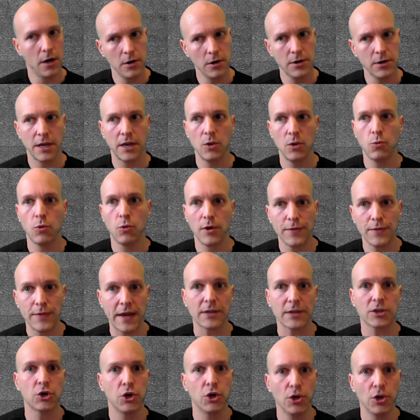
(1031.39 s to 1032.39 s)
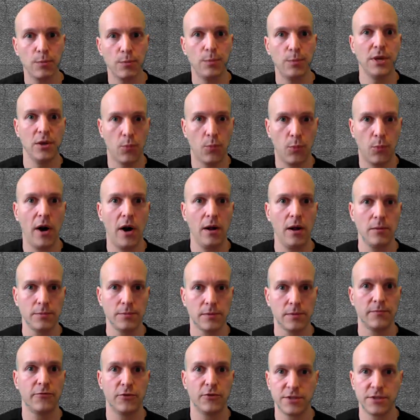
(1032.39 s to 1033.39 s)
Okay, well, that could be a
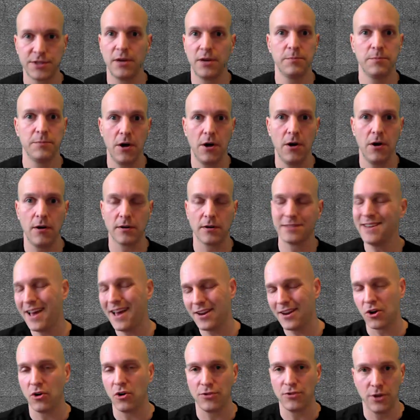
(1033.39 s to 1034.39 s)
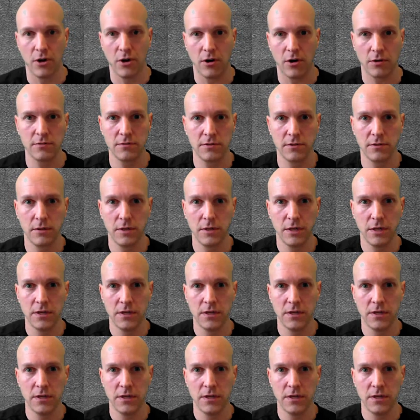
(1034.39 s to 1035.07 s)
problem for some dogs, not all dogs.